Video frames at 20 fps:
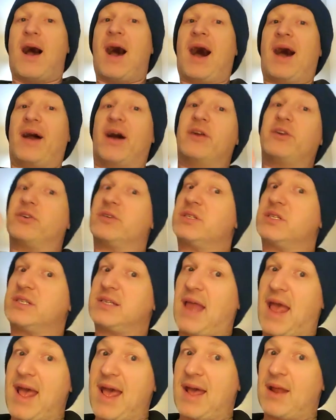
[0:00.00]
I
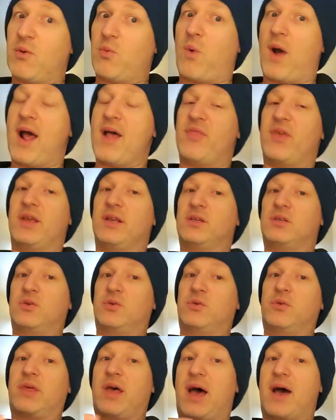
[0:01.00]
understand why they
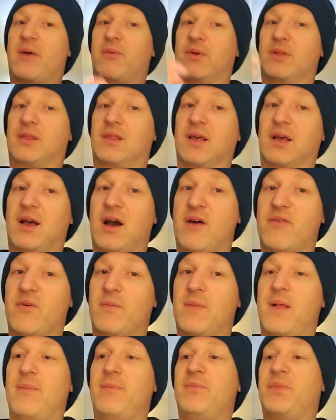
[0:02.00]
do that with the
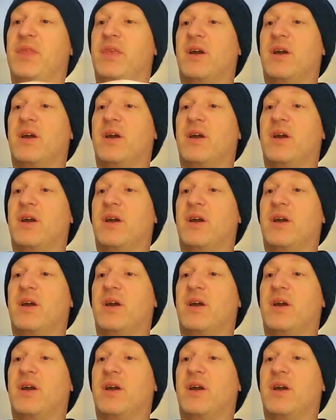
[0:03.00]
government.